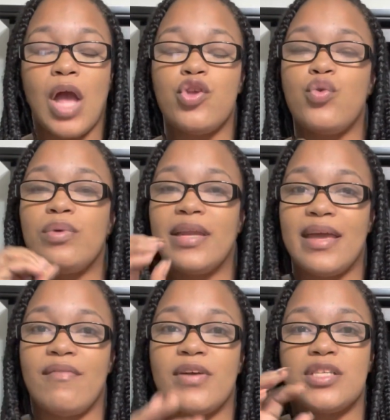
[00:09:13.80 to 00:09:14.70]
you
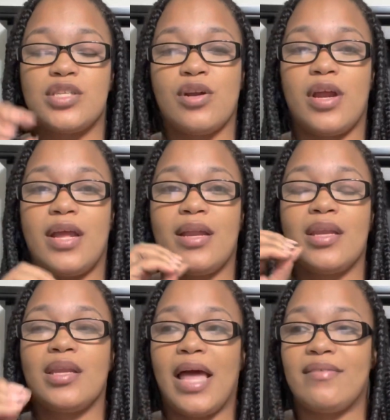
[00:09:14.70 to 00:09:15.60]
live a certain
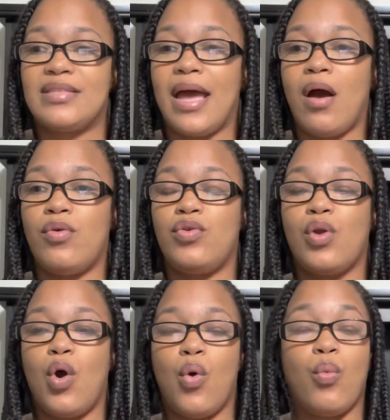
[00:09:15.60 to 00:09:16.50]
lifestyle, you
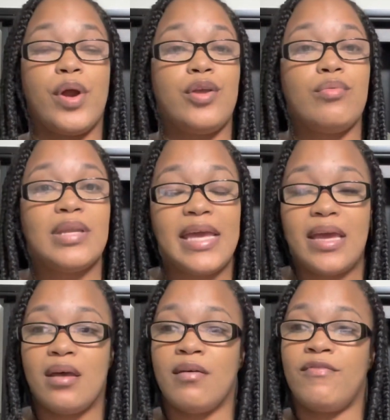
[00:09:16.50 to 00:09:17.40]
know, where you
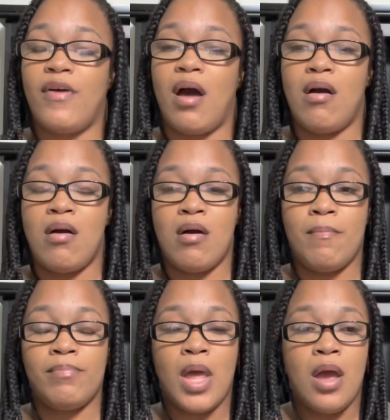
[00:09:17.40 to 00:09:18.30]
live.
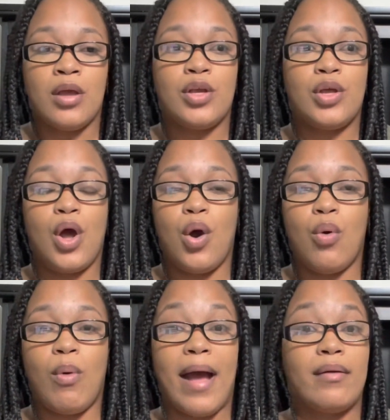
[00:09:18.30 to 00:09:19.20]
You
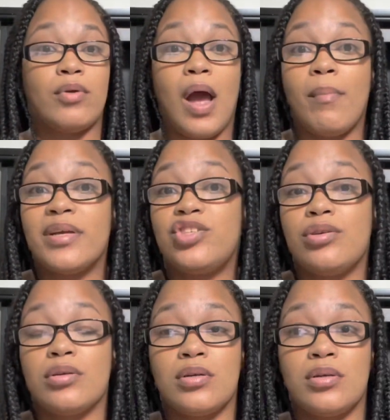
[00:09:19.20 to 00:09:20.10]
know, I don't know how much
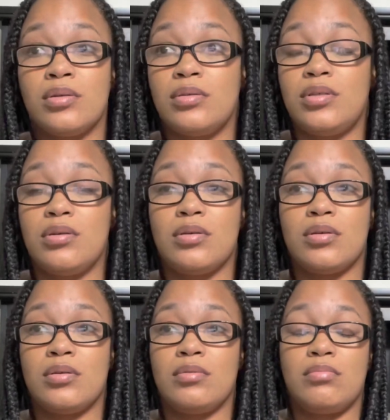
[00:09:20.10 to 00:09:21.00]

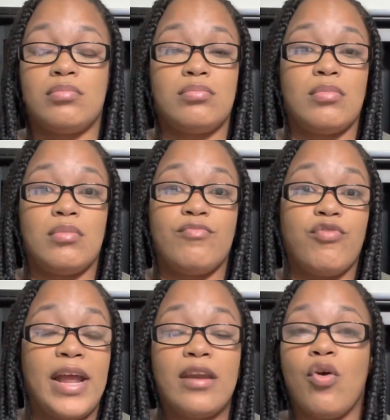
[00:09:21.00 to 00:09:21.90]
your
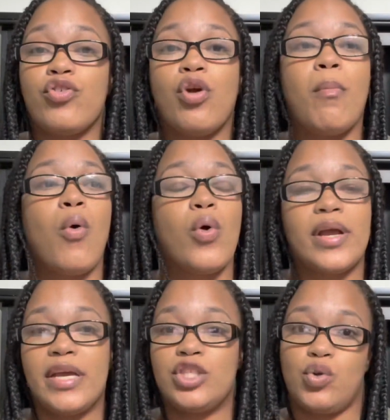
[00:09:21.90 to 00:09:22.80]
rent or your
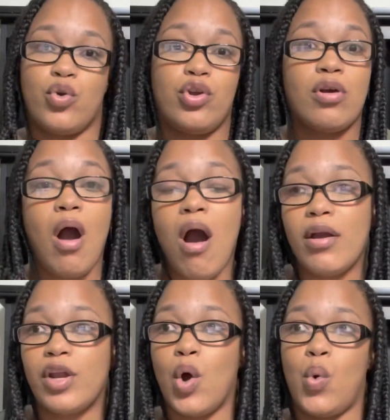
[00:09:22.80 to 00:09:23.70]
mortgage or your car
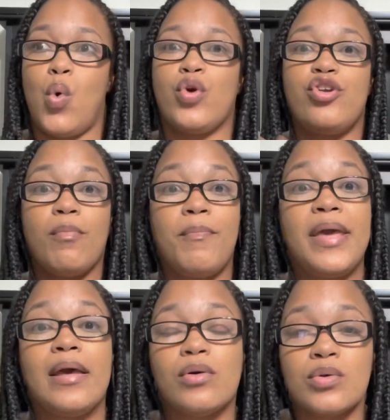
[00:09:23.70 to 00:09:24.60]
note or your
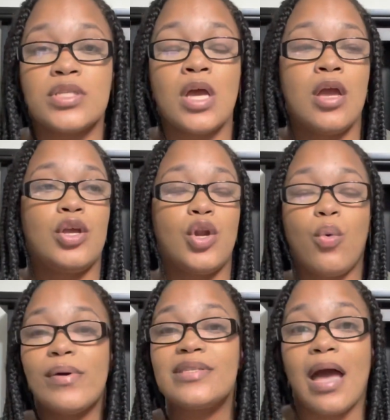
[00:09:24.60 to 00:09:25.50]
bills, you know,
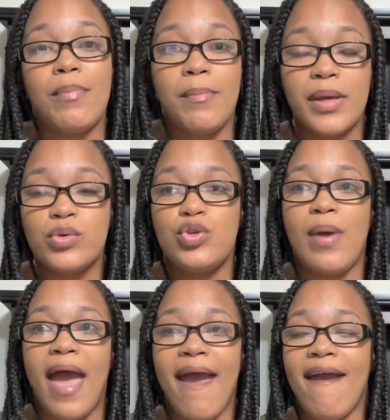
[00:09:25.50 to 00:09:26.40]
what type of bills you
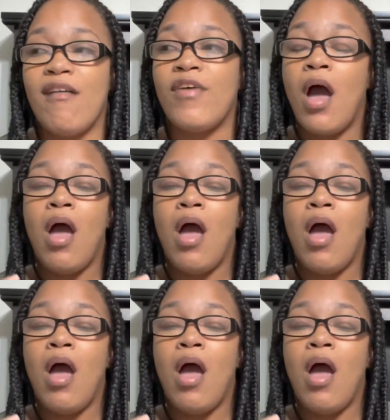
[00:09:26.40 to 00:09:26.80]
have.